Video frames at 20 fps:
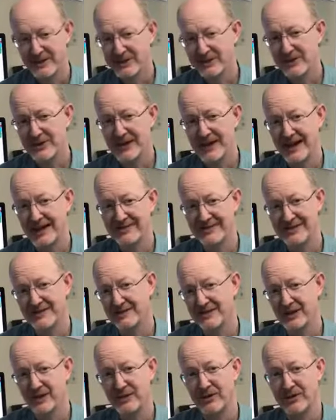do have some
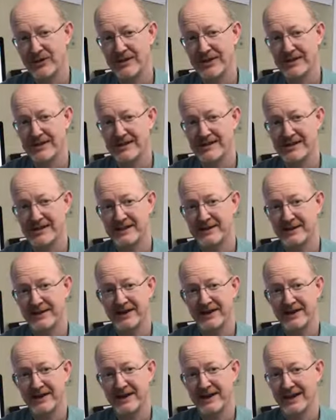local things in your
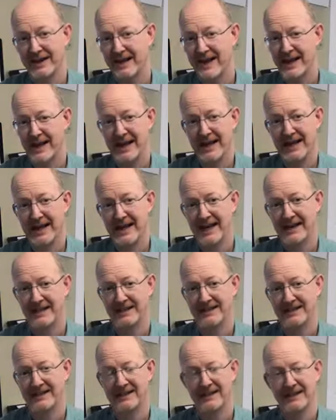area to highlight,
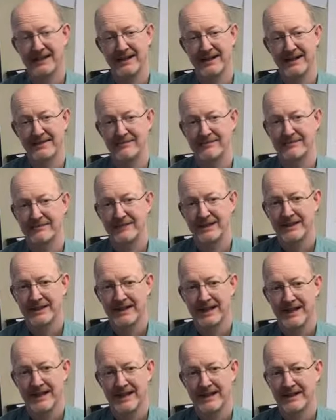
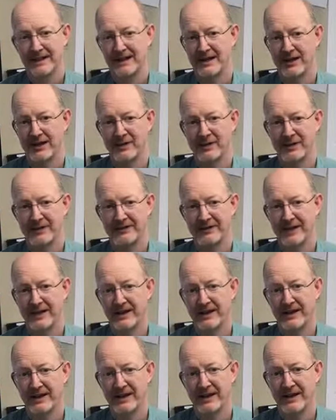and we've done
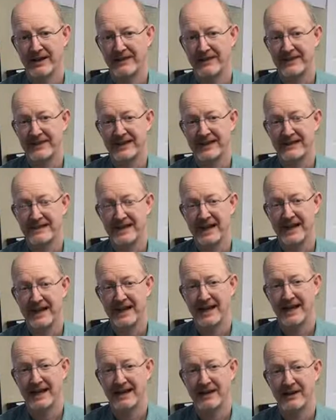a lot of things
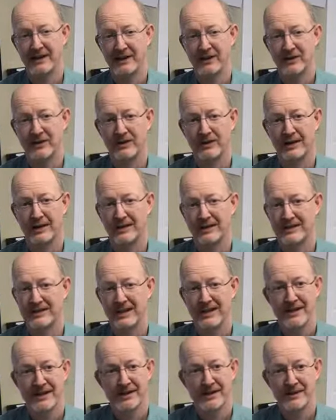highlighting local areas.
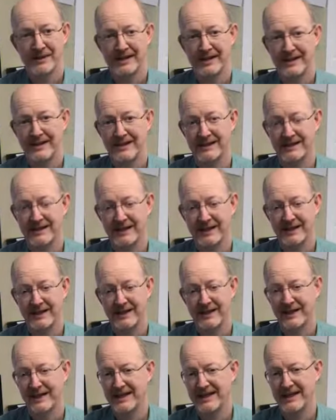We did
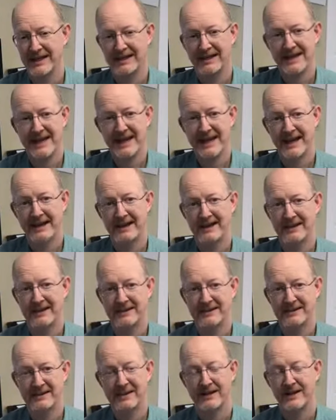in Indiana
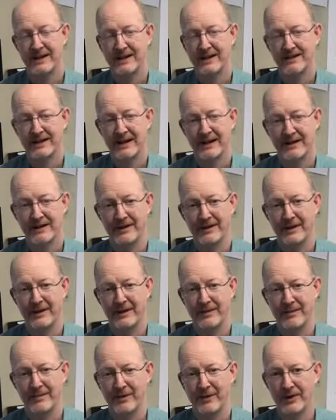talking
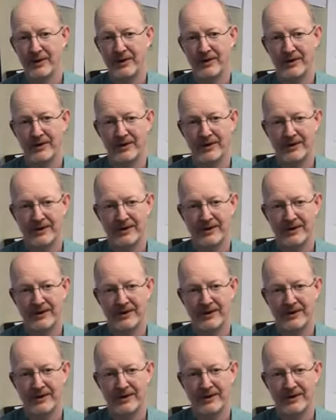about Boiler,